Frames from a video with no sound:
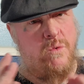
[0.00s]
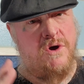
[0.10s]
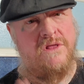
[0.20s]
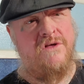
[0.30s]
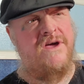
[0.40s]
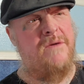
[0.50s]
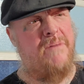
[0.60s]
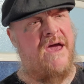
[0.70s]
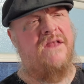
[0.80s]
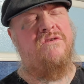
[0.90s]
wood looking
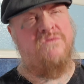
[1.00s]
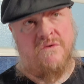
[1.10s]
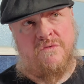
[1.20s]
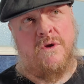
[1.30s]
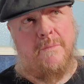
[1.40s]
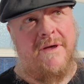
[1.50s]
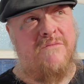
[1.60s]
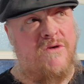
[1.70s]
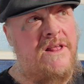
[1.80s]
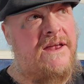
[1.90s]
panels, which would have
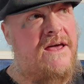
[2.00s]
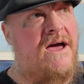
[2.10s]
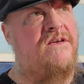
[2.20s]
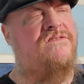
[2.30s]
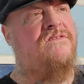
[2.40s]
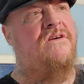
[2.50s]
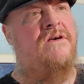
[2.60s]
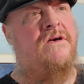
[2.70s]
been really nice.